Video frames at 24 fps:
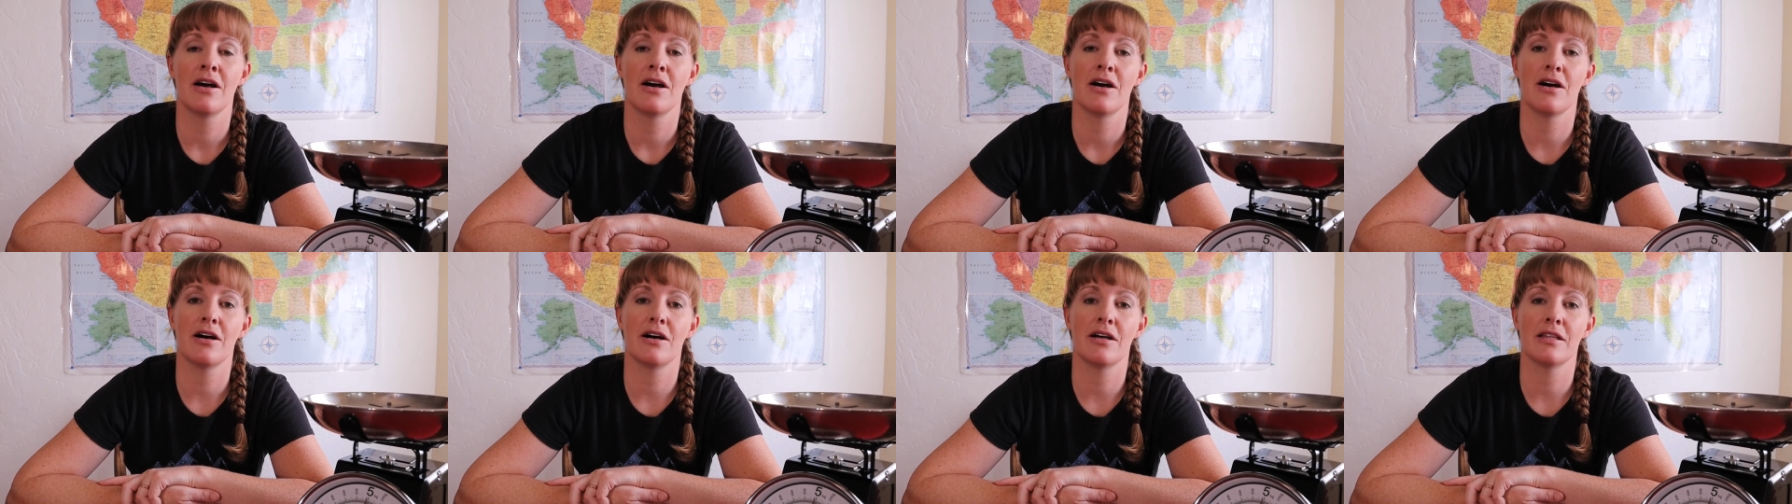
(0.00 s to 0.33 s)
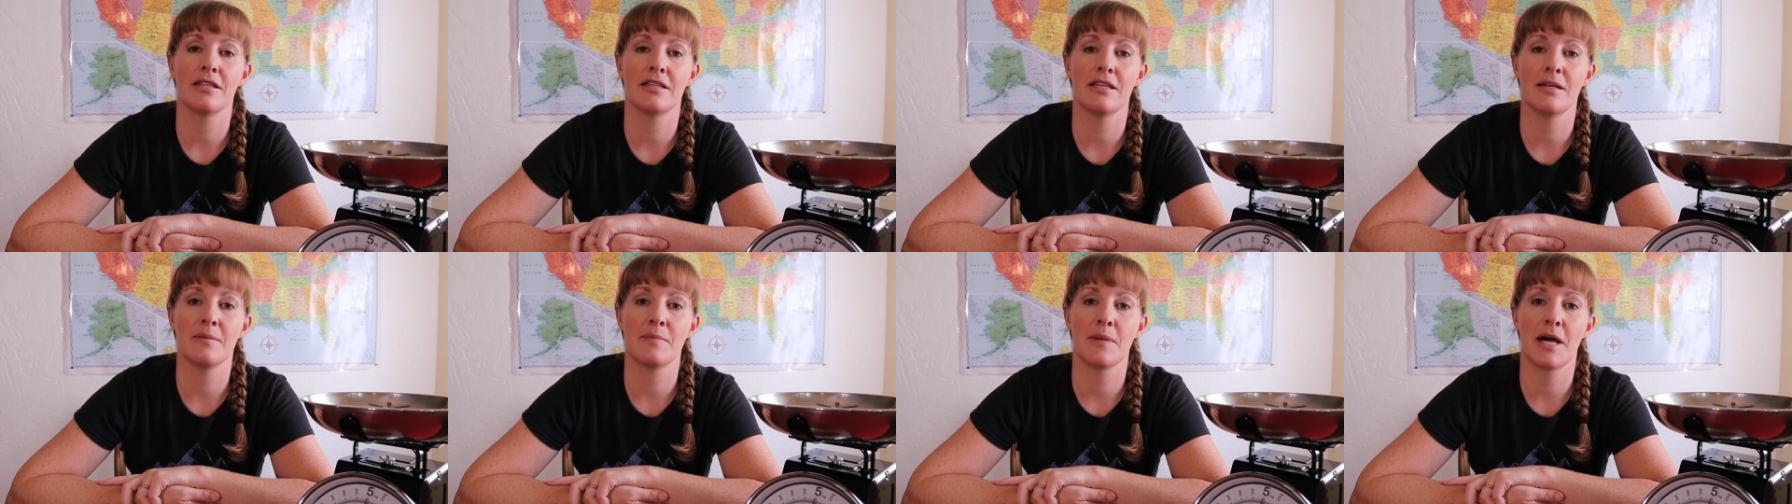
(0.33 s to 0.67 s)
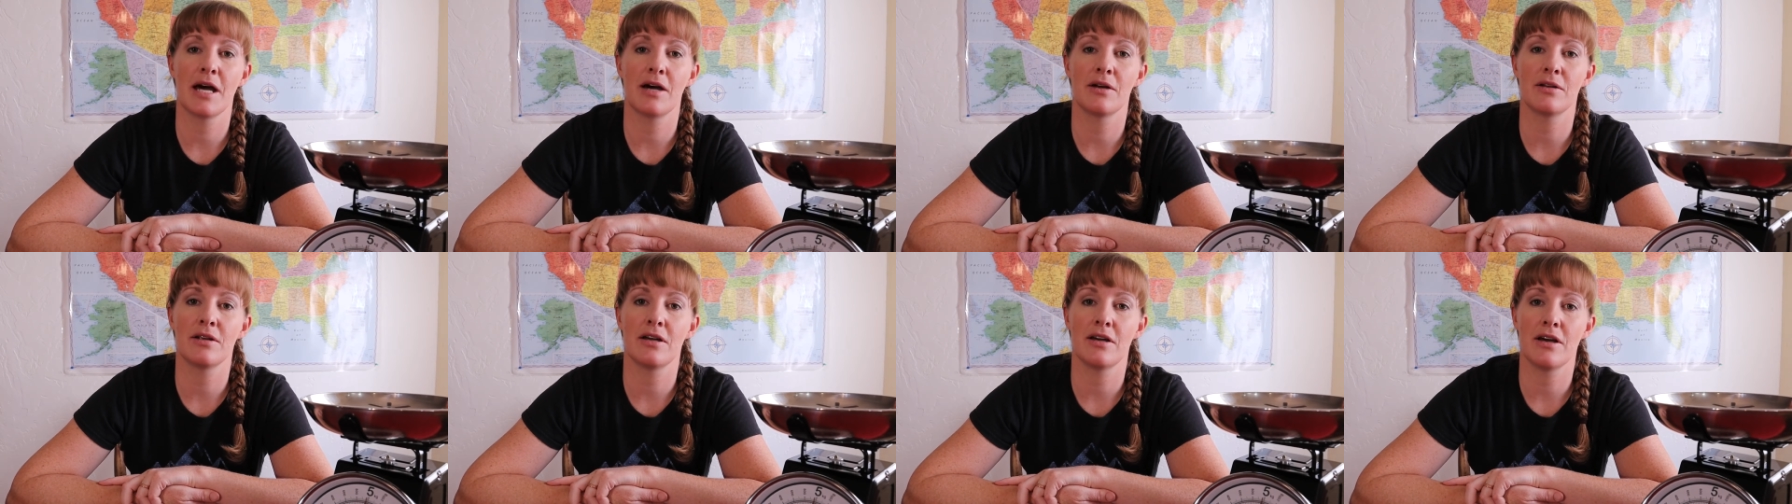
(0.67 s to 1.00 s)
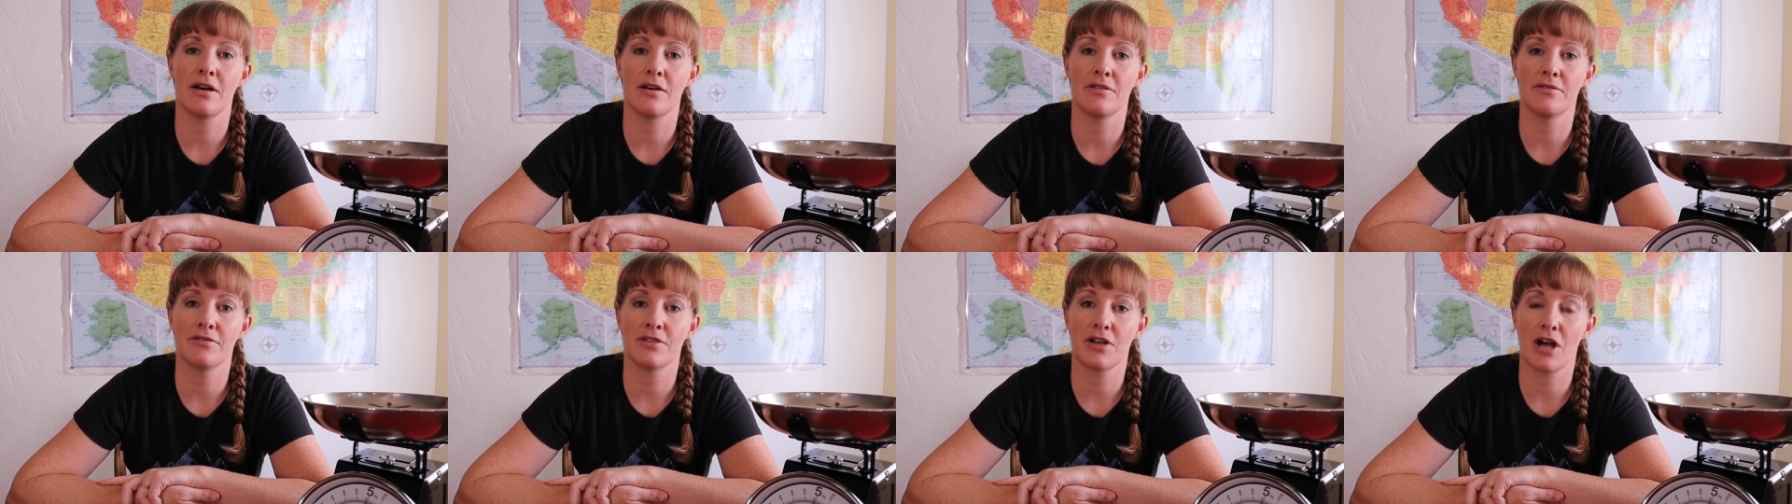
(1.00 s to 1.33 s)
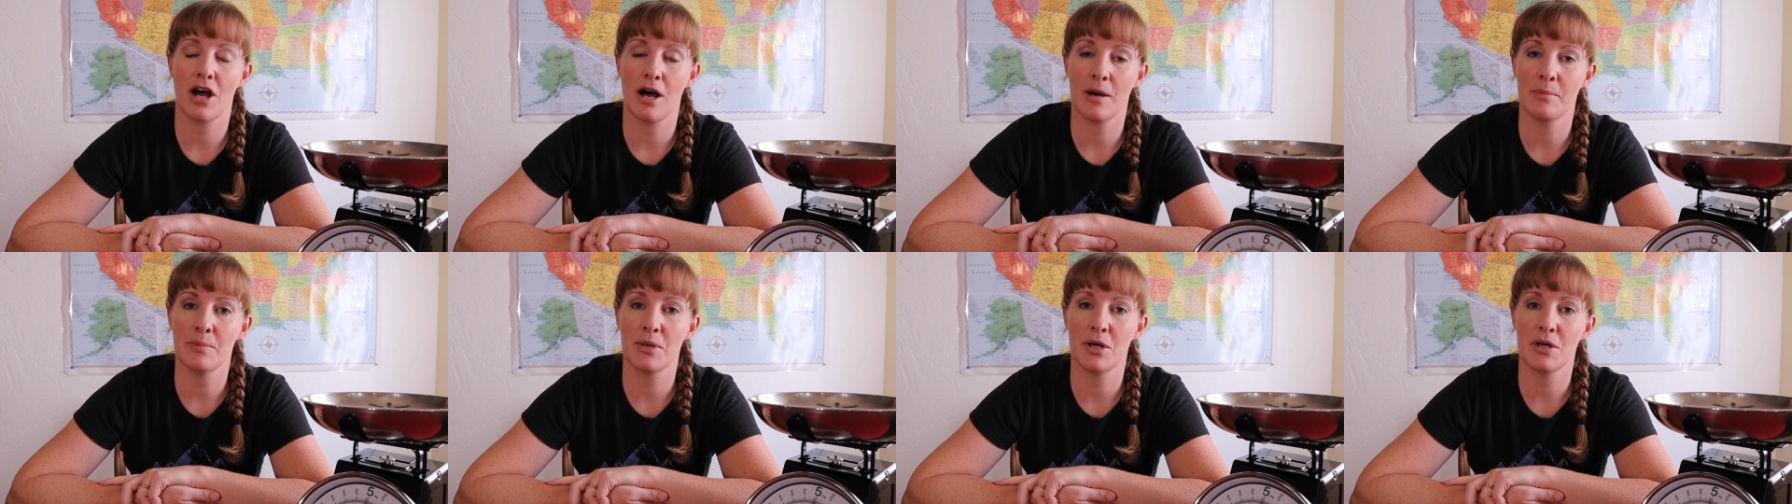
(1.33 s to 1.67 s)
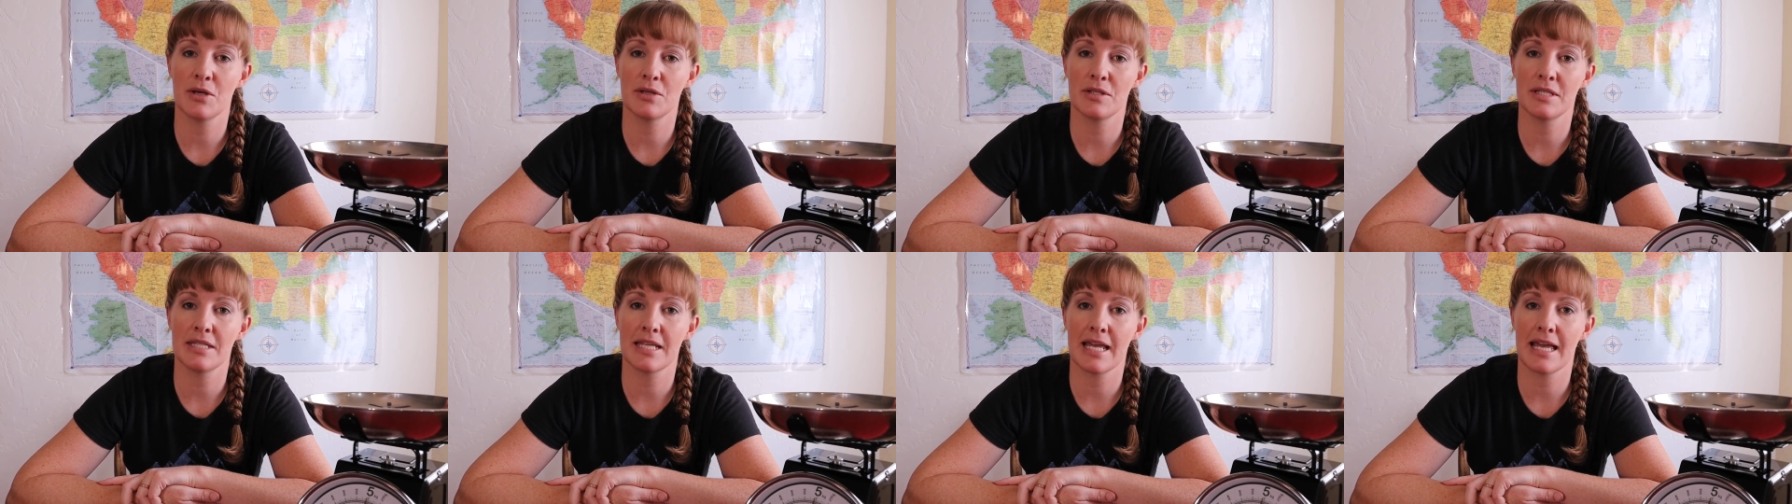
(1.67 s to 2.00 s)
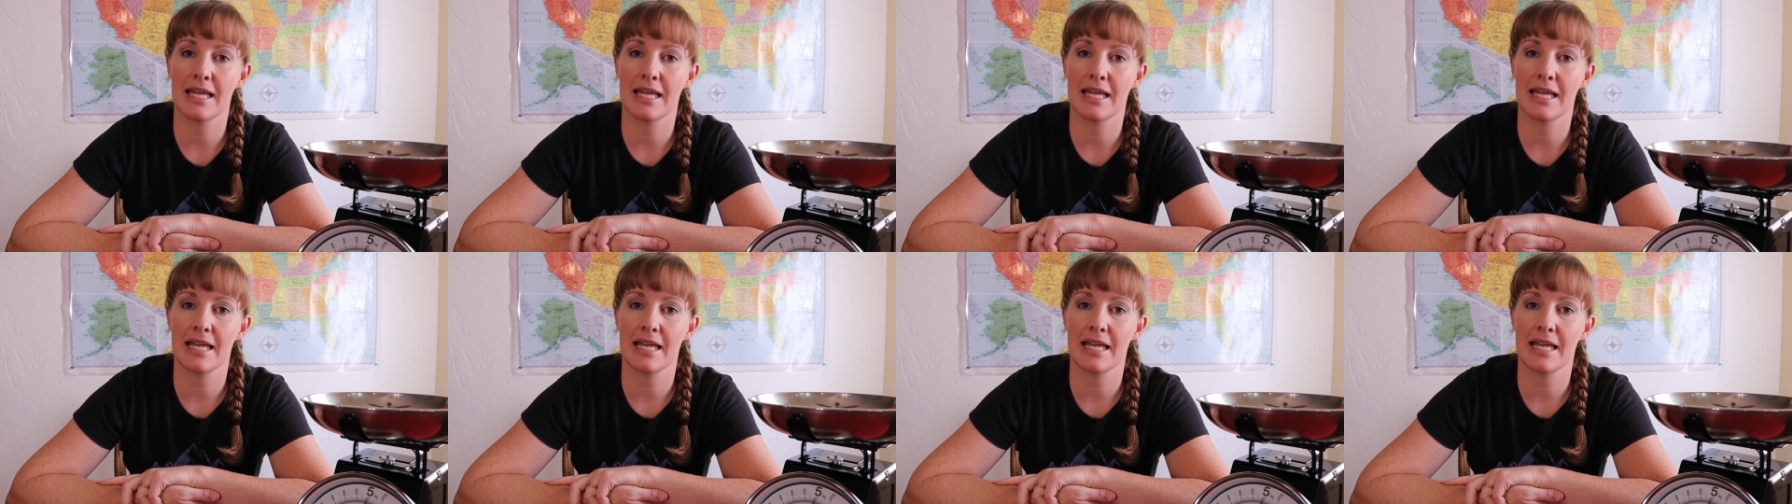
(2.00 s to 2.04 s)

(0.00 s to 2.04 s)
on the amount of compost